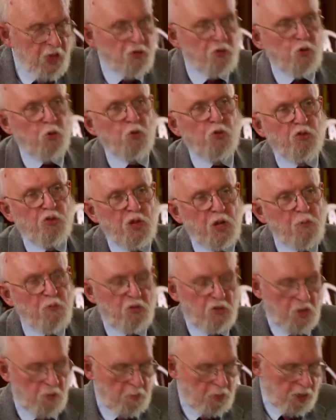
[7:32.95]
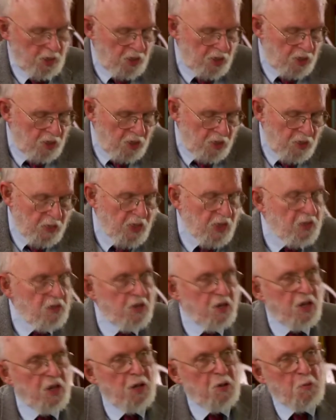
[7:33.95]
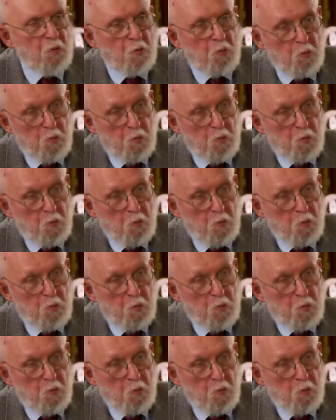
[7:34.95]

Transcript: issue seems to be that uh,